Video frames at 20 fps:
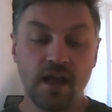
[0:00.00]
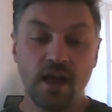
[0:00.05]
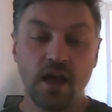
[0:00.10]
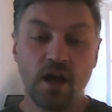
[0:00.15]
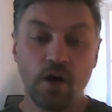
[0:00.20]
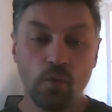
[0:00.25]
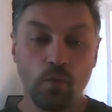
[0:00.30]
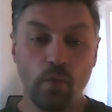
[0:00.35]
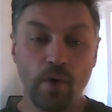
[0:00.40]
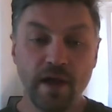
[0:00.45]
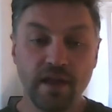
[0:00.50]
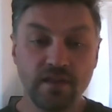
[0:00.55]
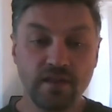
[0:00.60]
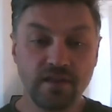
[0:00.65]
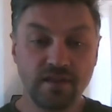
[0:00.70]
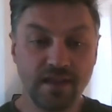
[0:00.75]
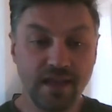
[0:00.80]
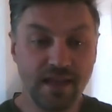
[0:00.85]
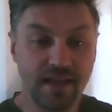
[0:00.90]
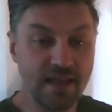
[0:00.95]
with
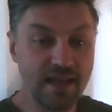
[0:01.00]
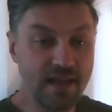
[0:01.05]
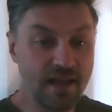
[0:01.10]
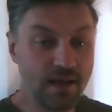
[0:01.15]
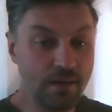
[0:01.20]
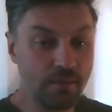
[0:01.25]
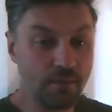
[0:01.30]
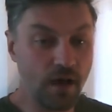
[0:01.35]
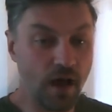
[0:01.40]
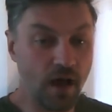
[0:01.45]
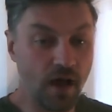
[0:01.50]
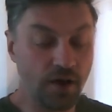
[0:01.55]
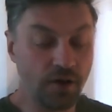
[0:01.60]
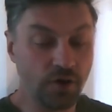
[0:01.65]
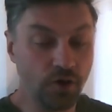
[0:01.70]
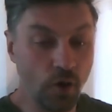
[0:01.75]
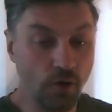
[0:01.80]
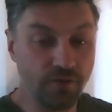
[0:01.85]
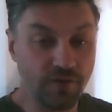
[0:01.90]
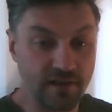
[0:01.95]
the
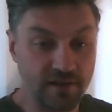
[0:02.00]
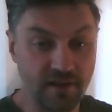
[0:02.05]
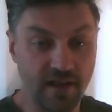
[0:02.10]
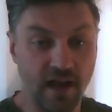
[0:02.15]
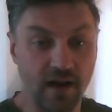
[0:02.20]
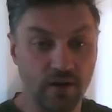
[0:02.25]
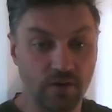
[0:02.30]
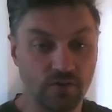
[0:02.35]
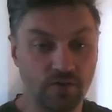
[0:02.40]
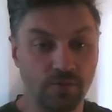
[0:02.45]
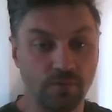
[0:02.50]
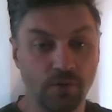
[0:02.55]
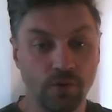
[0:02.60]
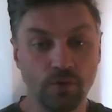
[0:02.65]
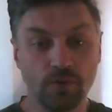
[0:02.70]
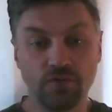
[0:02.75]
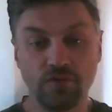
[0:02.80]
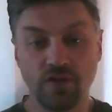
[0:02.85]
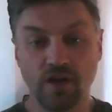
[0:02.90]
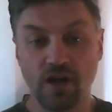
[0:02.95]
novice character
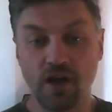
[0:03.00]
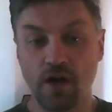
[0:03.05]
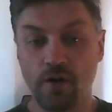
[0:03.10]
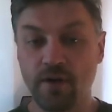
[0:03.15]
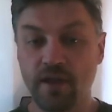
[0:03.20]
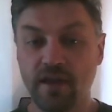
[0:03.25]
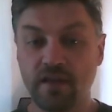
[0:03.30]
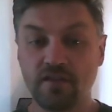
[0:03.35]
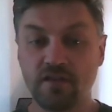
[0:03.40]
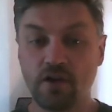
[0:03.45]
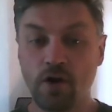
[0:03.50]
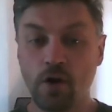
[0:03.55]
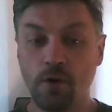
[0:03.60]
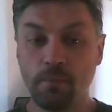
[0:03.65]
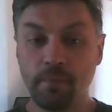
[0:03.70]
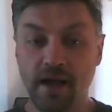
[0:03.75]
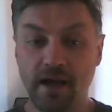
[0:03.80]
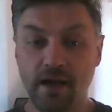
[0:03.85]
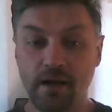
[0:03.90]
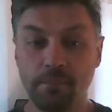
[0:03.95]
rules that are going into the
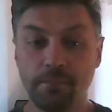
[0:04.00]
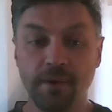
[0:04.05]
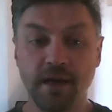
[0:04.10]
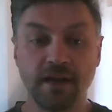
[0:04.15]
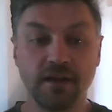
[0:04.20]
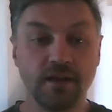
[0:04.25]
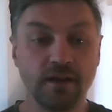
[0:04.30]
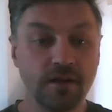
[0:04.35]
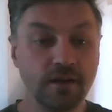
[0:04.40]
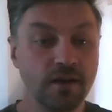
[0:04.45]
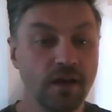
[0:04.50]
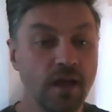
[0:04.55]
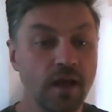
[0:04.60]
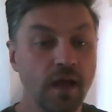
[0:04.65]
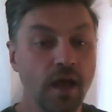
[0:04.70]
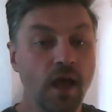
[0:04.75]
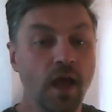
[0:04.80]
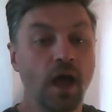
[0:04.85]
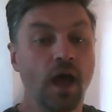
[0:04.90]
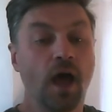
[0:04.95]
combat companion.
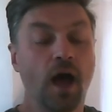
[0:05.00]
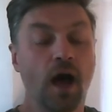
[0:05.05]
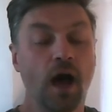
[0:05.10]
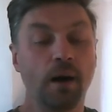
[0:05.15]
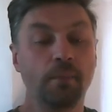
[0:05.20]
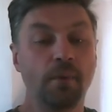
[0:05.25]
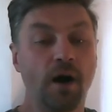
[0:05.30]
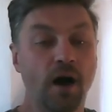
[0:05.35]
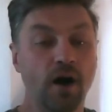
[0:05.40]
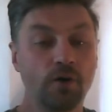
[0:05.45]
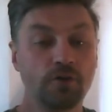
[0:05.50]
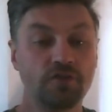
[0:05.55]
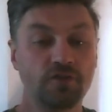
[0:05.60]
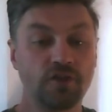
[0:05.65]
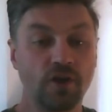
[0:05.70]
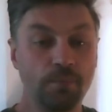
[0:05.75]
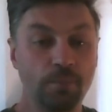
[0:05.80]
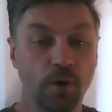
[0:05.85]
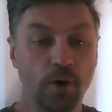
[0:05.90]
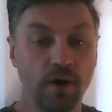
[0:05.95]
I also
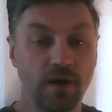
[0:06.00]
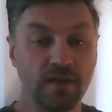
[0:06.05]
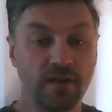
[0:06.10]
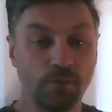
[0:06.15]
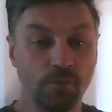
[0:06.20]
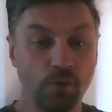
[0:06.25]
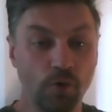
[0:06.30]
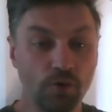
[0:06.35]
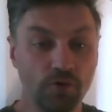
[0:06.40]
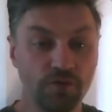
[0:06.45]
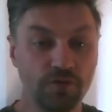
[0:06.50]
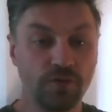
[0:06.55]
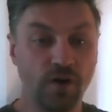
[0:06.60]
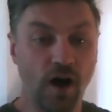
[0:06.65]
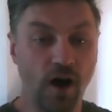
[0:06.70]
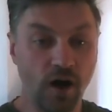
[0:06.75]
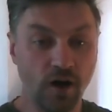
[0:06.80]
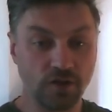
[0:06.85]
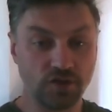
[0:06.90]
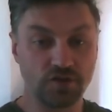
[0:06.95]
put in the rules for
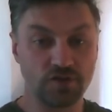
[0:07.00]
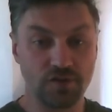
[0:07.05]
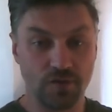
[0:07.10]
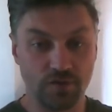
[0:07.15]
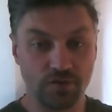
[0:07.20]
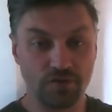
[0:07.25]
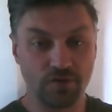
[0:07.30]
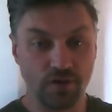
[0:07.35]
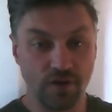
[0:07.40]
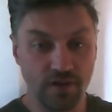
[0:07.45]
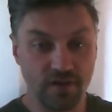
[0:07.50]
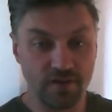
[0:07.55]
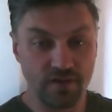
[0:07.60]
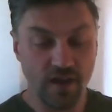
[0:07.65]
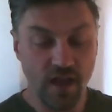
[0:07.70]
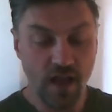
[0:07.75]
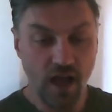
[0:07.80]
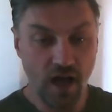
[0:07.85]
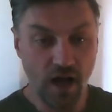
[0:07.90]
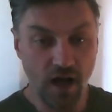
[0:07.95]
arch sorcerers,
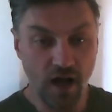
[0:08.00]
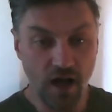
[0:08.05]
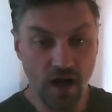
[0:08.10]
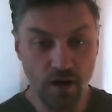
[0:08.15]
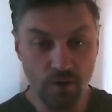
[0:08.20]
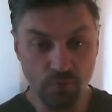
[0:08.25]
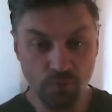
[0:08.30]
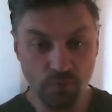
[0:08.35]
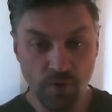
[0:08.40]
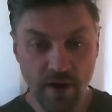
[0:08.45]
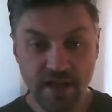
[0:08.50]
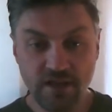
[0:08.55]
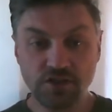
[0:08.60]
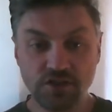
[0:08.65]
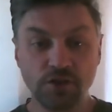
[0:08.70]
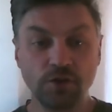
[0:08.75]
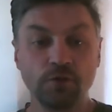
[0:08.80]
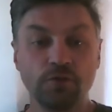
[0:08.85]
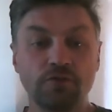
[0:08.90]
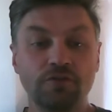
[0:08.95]

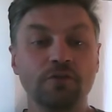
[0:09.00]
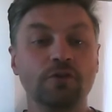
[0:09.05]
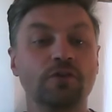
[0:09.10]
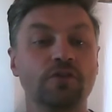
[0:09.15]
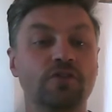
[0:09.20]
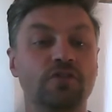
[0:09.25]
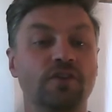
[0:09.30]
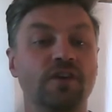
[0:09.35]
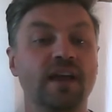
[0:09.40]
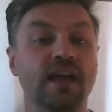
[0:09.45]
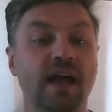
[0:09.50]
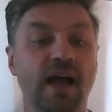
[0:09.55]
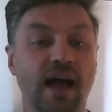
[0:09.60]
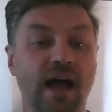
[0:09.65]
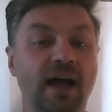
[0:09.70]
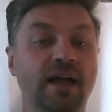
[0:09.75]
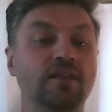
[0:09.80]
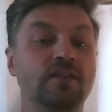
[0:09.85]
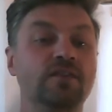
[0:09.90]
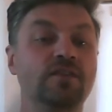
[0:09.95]
regional sorcery,
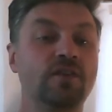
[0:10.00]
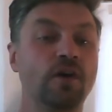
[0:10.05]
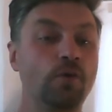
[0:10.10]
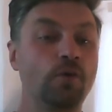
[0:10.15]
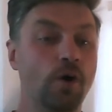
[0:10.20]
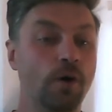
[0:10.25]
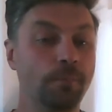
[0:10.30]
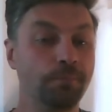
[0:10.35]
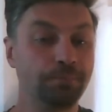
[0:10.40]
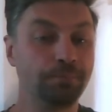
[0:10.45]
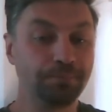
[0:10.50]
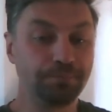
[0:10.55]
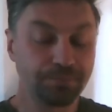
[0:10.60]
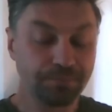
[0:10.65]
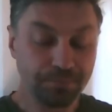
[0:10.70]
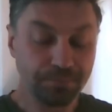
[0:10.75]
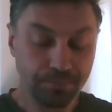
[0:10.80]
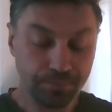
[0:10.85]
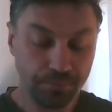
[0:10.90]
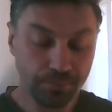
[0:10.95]
and so on.
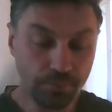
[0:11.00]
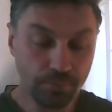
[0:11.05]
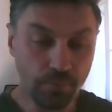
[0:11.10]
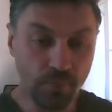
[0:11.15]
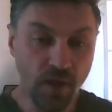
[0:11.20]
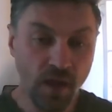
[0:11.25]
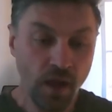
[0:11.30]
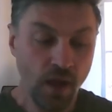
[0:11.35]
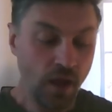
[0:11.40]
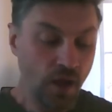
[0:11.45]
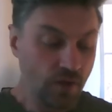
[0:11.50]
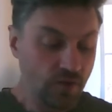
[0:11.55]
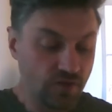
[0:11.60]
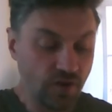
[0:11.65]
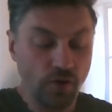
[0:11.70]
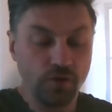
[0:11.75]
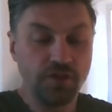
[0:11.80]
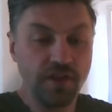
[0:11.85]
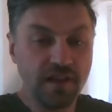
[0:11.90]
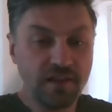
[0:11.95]
So
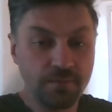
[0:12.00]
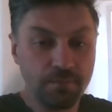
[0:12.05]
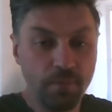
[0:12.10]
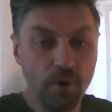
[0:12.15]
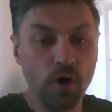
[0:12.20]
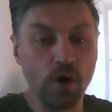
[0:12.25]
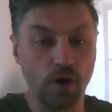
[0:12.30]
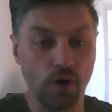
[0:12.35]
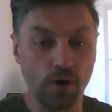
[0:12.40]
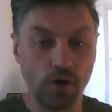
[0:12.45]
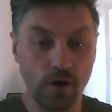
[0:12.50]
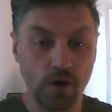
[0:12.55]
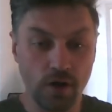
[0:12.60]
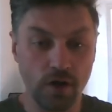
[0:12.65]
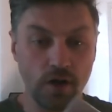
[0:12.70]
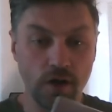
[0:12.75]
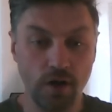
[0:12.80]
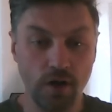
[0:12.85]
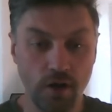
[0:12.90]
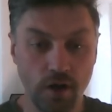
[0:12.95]
this
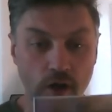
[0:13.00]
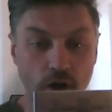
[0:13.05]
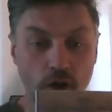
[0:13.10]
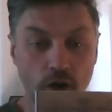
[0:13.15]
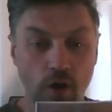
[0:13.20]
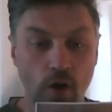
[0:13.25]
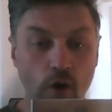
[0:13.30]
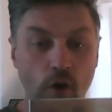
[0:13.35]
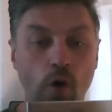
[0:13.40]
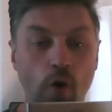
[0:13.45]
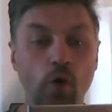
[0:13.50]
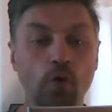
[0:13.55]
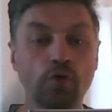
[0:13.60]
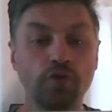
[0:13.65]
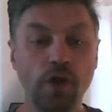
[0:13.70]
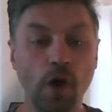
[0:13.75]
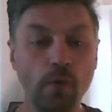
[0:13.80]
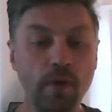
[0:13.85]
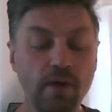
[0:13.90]
book, although it